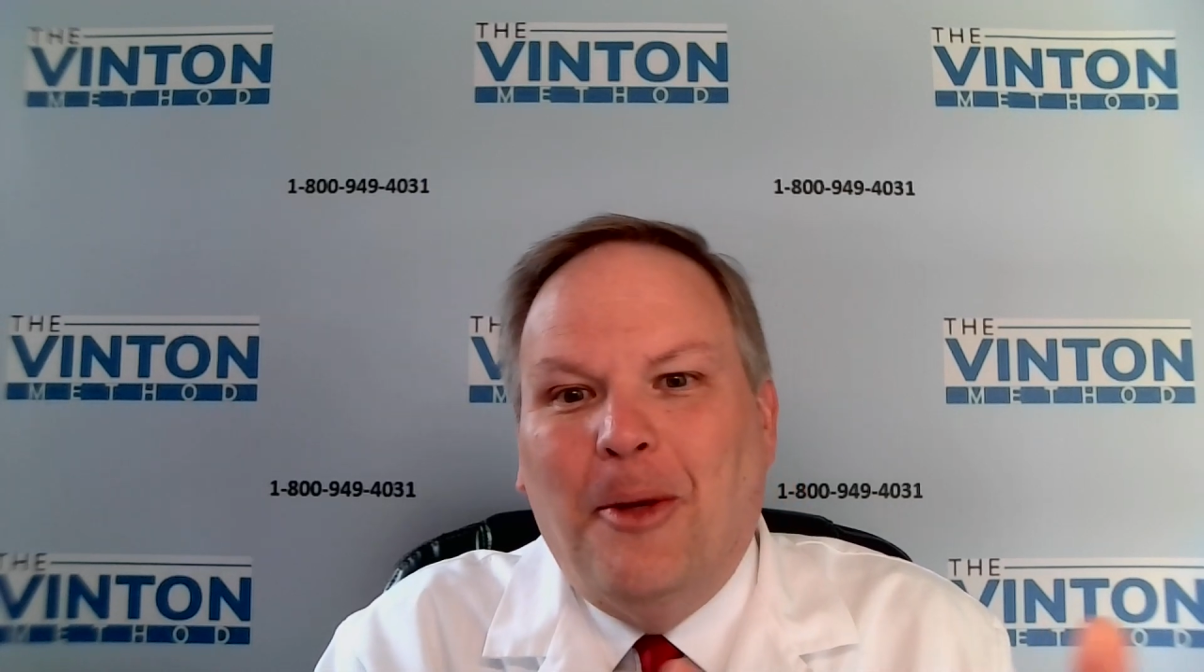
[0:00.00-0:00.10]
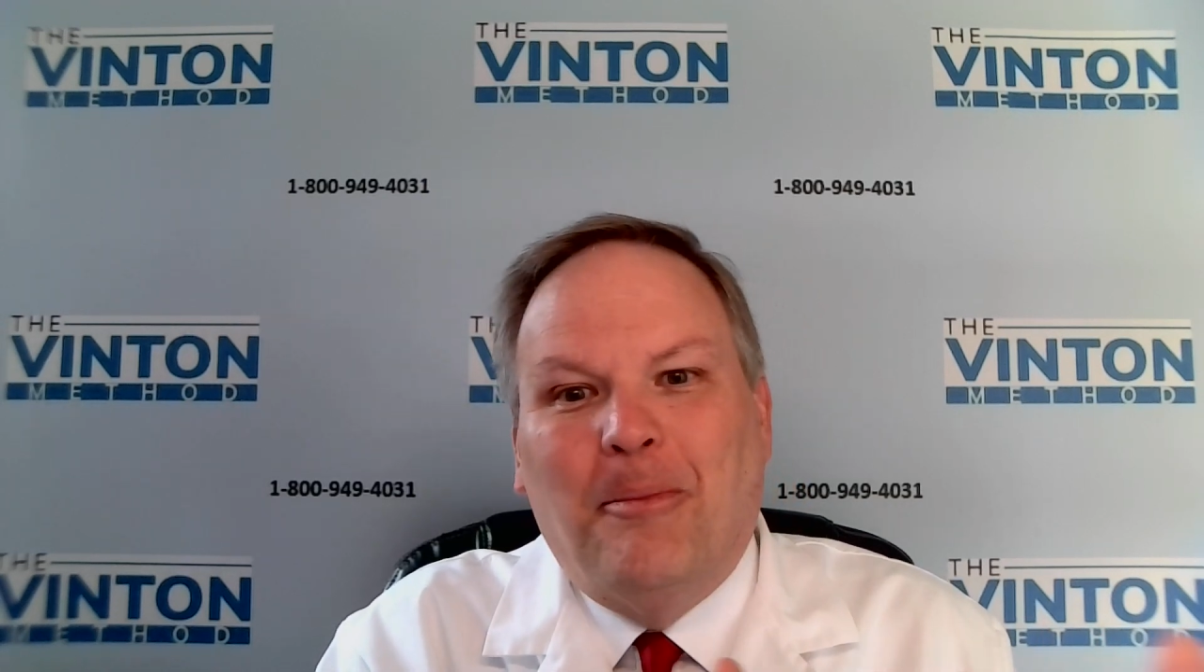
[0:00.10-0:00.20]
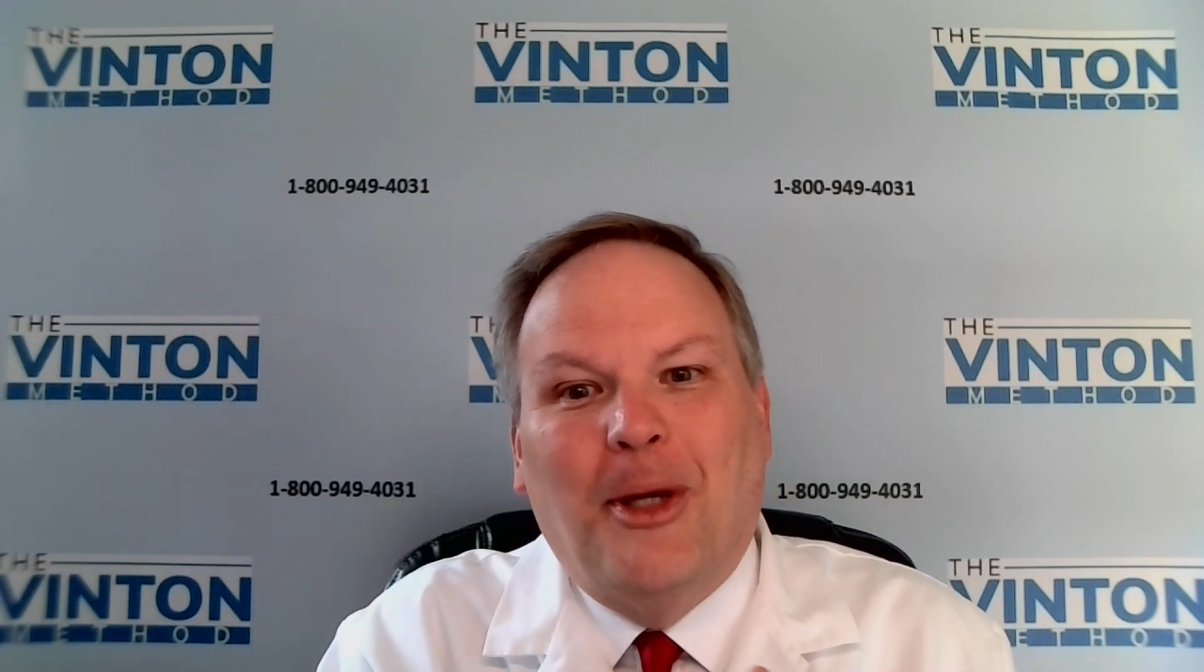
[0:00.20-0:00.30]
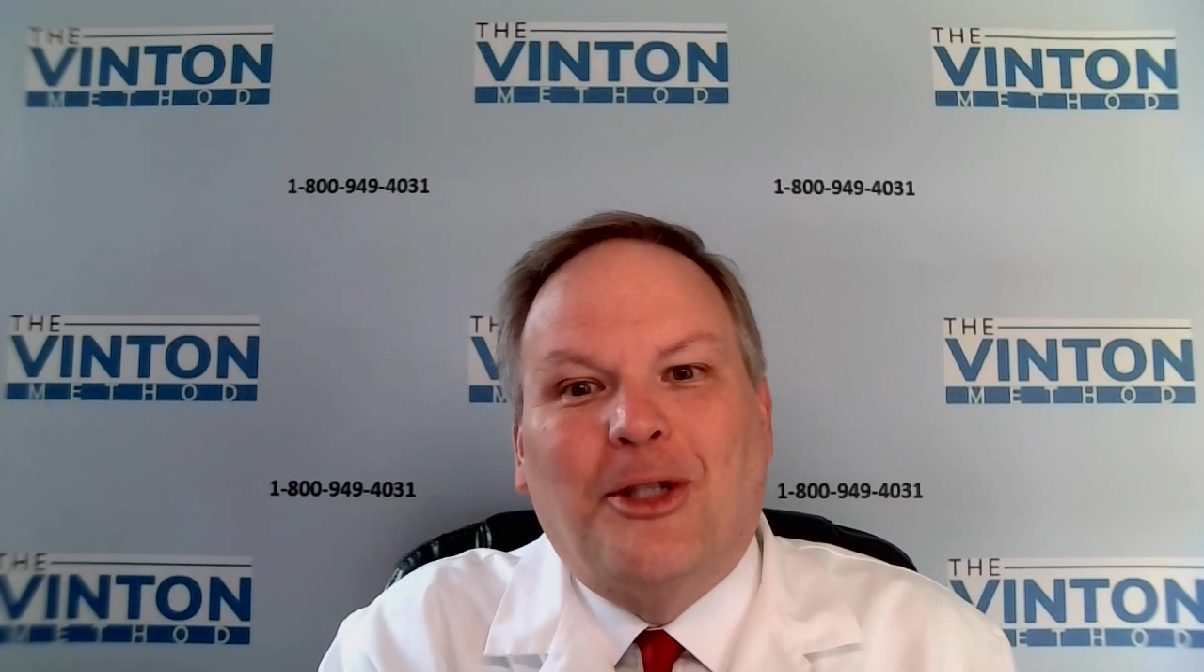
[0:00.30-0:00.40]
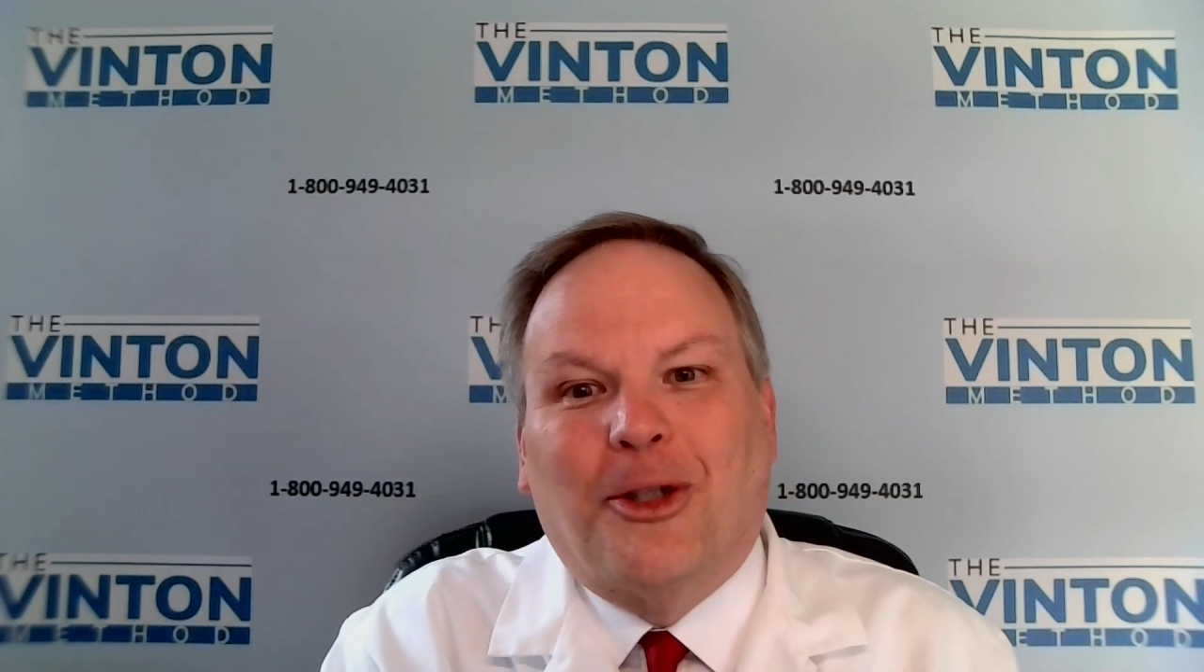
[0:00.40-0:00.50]

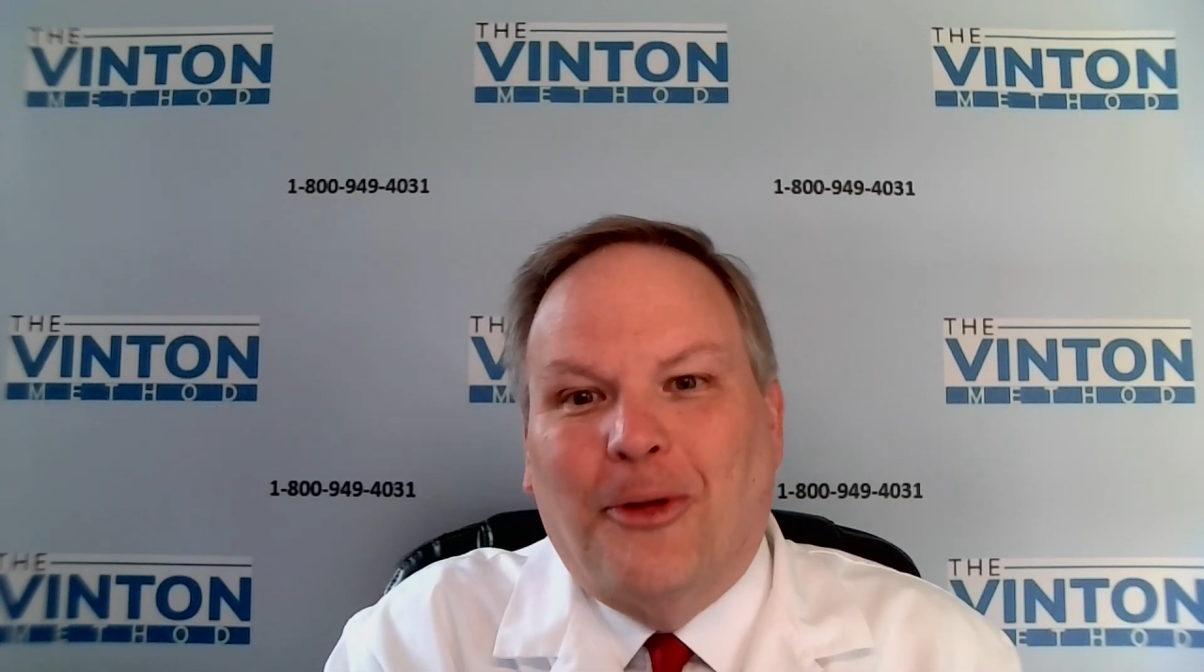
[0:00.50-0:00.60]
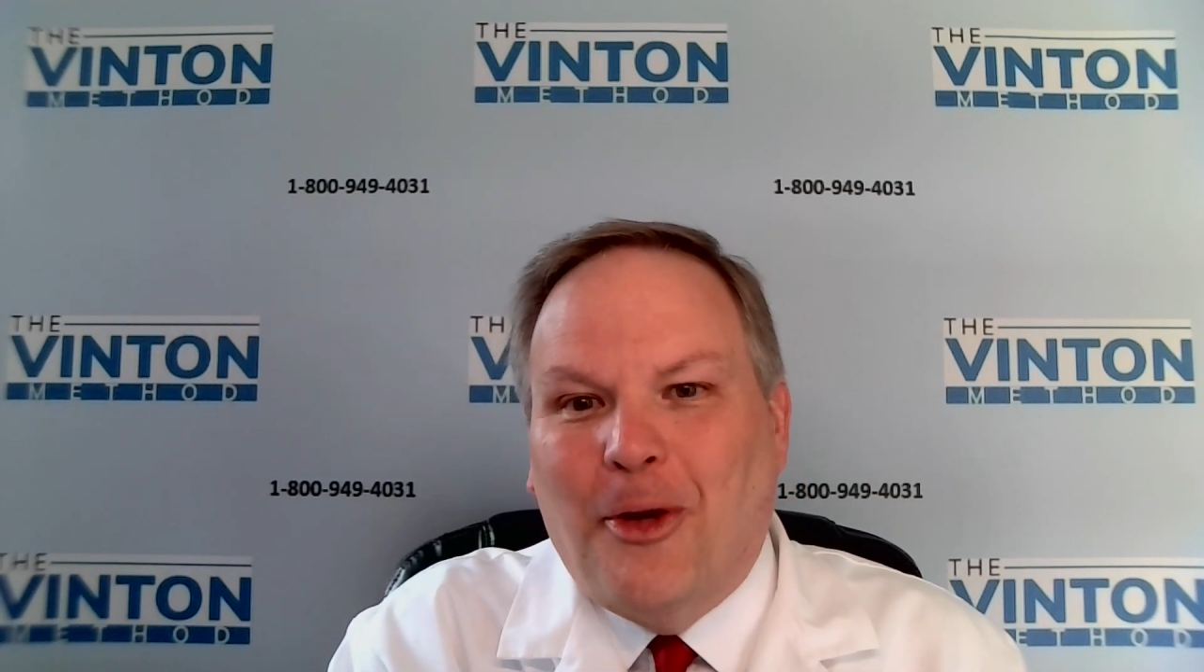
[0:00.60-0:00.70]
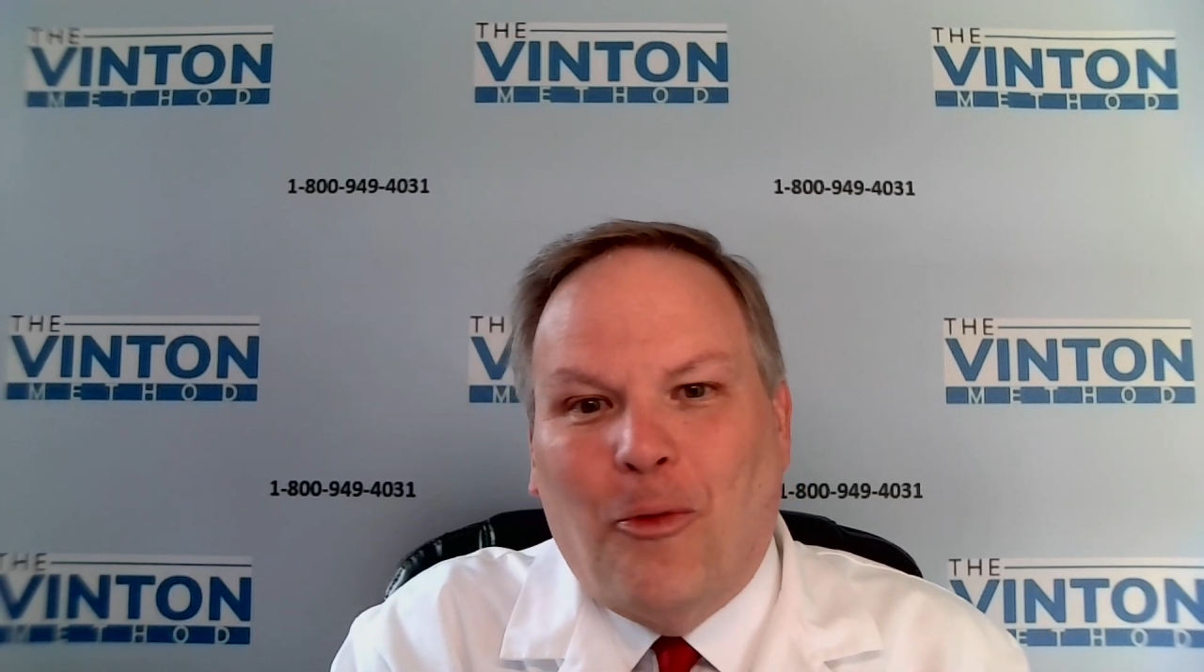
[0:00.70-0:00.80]
based on that